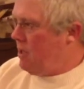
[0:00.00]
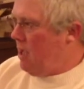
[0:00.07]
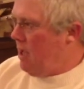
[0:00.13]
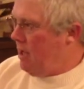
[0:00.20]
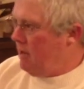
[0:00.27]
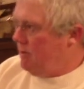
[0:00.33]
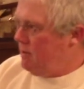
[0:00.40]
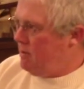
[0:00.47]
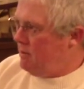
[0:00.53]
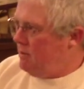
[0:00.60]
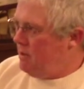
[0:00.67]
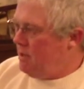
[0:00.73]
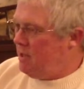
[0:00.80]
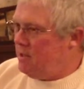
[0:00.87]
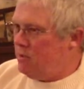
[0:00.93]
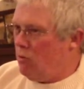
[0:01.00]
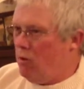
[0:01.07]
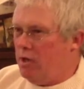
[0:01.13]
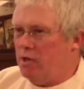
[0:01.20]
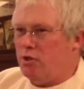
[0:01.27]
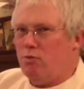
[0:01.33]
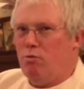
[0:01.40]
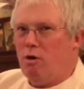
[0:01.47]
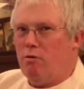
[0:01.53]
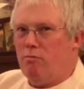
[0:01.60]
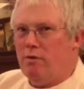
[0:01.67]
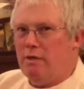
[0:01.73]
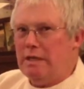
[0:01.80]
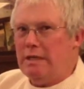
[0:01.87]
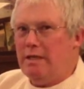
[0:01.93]
that these organs weren't
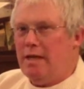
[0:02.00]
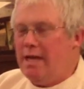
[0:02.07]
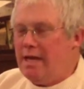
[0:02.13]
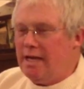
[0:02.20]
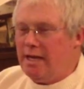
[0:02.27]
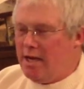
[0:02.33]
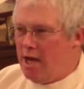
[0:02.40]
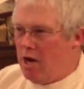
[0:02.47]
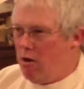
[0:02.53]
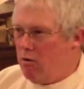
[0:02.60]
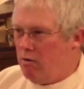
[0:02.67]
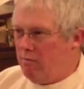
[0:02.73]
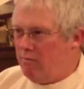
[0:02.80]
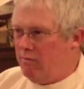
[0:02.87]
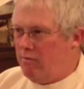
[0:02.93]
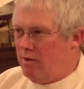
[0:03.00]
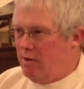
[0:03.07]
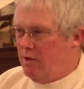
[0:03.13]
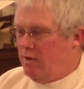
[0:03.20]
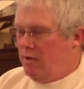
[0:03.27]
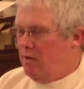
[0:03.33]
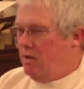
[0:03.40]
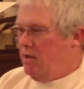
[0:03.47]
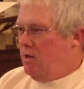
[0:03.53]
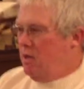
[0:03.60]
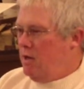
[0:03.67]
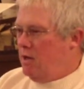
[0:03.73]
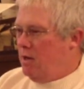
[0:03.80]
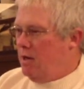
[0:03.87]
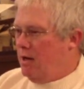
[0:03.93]
really taken care of
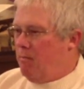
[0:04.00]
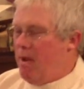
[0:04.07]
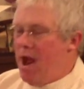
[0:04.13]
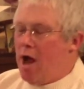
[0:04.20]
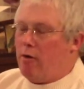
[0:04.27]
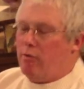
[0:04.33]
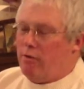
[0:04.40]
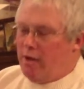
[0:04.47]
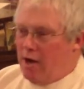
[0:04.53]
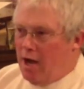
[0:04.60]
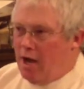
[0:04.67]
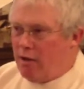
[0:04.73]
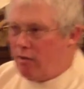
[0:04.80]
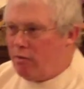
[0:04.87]
in a manner that I